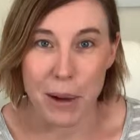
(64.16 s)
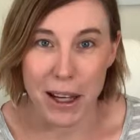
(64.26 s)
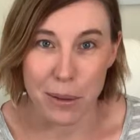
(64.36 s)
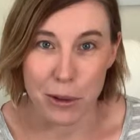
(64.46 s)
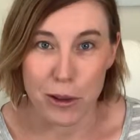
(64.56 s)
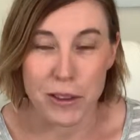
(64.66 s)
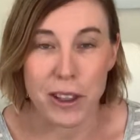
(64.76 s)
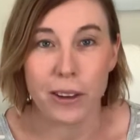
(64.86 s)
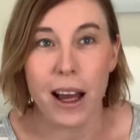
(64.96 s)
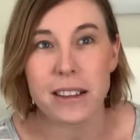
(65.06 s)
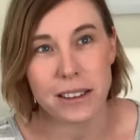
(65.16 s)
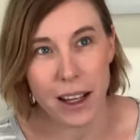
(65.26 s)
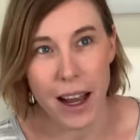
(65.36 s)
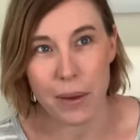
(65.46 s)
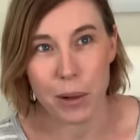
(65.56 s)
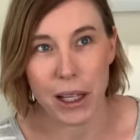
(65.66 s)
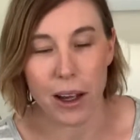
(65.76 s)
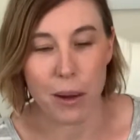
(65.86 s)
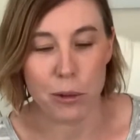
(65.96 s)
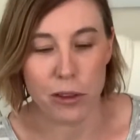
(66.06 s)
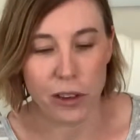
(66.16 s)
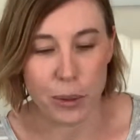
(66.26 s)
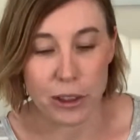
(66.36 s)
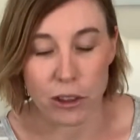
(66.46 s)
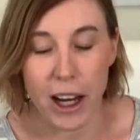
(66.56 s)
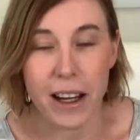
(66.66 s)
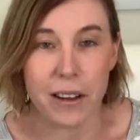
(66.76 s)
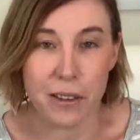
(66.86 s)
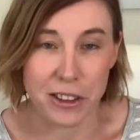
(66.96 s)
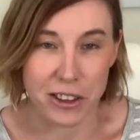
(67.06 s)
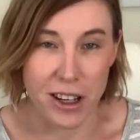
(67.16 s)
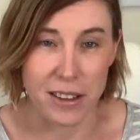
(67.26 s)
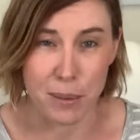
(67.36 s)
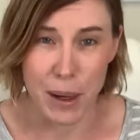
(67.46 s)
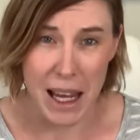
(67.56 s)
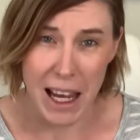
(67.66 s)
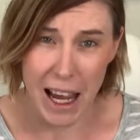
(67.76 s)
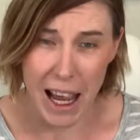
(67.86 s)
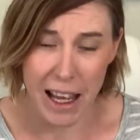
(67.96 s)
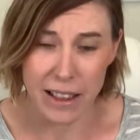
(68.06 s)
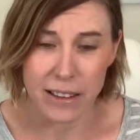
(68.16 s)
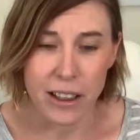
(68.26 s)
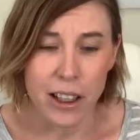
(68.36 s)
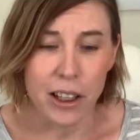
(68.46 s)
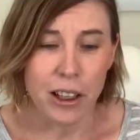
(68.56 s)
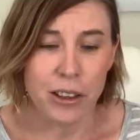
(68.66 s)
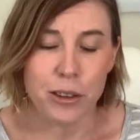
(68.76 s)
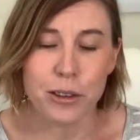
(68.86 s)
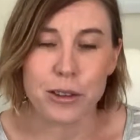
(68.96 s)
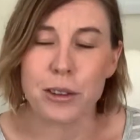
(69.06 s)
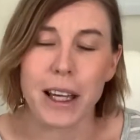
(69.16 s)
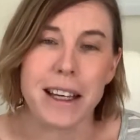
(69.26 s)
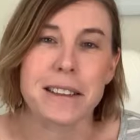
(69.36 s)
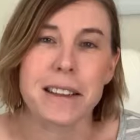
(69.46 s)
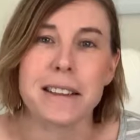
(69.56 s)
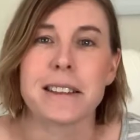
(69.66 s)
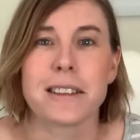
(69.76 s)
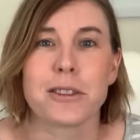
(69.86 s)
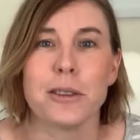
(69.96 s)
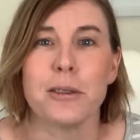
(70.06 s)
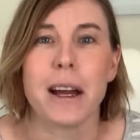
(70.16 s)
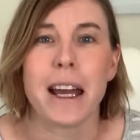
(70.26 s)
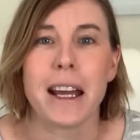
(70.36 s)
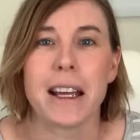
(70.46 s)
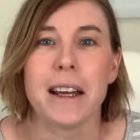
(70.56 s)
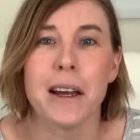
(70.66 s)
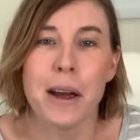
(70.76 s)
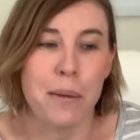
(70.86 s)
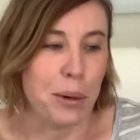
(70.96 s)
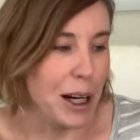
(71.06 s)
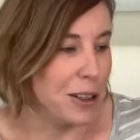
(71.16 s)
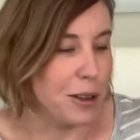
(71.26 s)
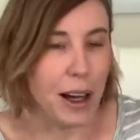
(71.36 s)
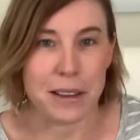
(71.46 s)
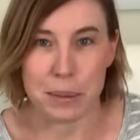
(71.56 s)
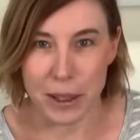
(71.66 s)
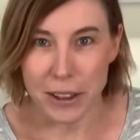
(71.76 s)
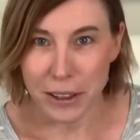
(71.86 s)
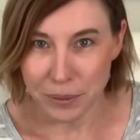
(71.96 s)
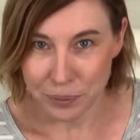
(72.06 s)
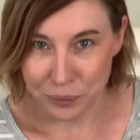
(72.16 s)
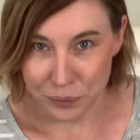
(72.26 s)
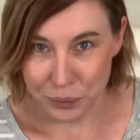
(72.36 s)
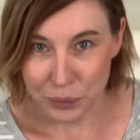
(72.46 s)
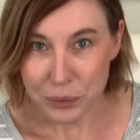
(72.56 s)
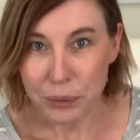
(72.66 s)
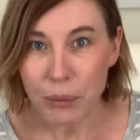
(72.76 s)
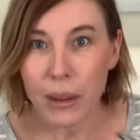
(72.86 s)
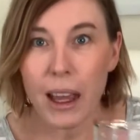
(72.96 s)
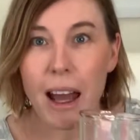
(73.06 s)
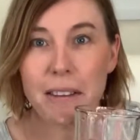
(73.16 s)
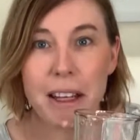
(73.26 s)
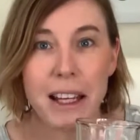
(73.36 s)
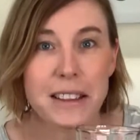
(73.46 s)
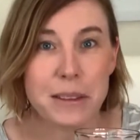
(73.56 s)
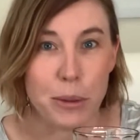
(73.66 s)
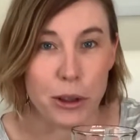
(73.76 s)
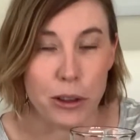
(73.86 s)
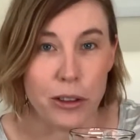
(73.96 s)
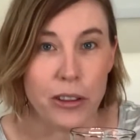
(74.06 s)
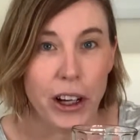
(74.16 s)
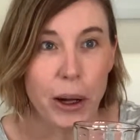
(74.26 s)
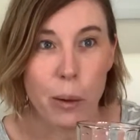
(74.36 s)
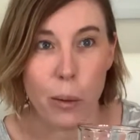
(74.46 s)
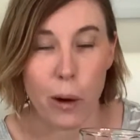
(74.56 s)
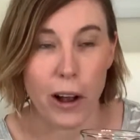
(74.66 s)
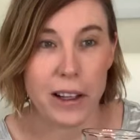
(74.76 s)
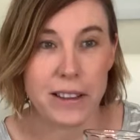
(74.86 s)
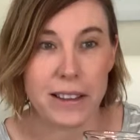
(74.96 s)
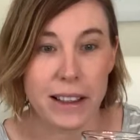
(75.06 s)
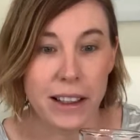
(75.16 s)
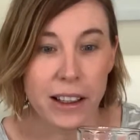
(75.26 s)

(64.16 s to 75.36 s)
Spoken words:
made a move. So last time when I moved from Australia, it was just me and 2 suitcases to a brand new husband. Our next move was